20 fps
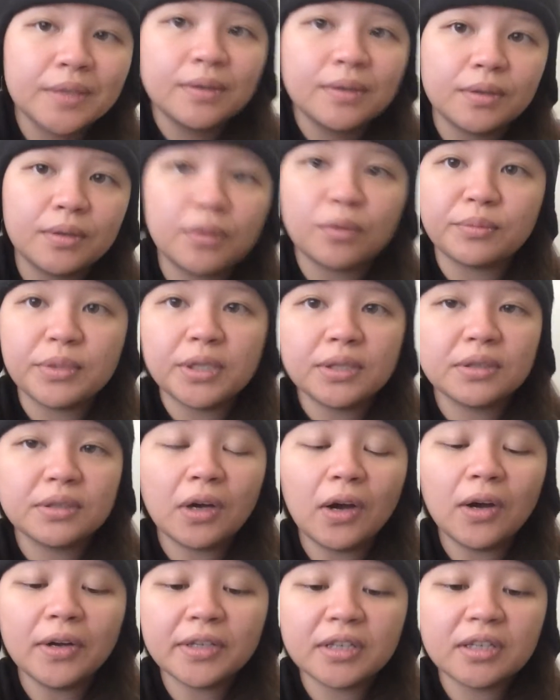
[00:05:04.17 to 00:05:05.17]
you know, me
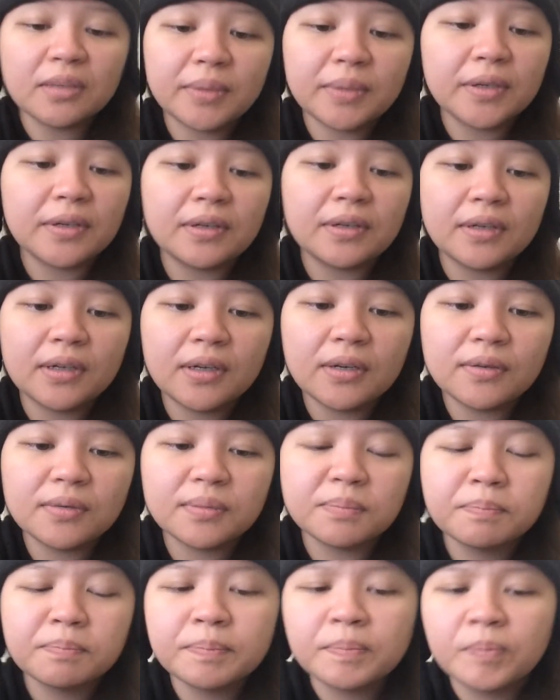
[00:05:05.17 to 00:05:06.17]
talking about it now,
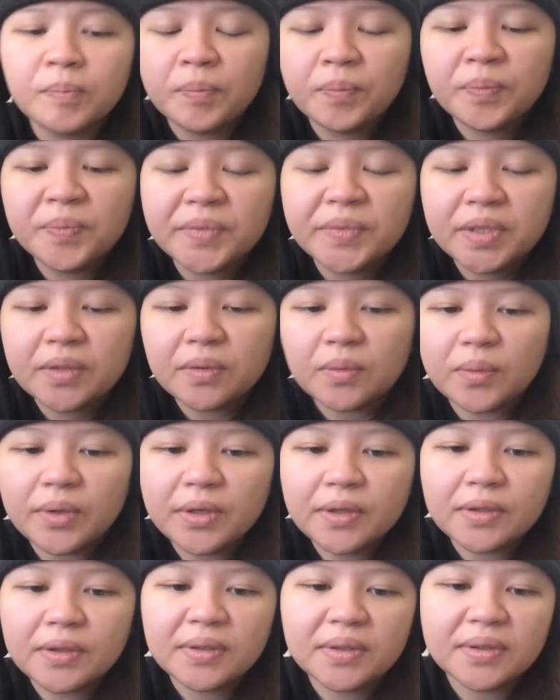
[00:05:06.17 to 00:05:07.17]

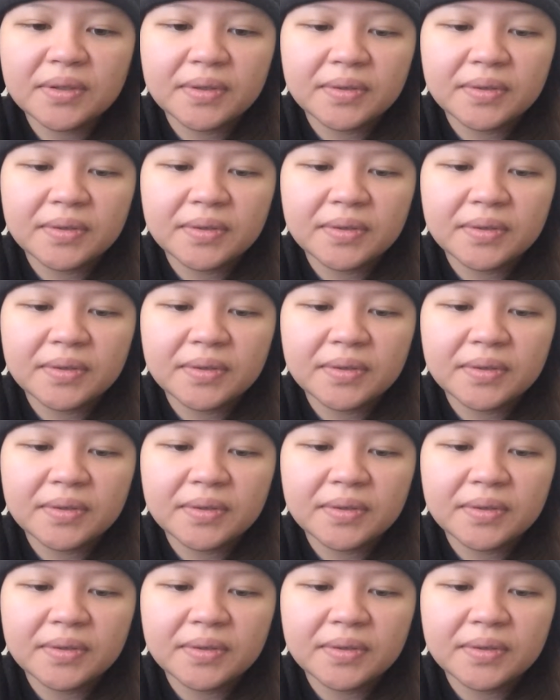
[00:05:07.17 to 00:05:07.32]
well,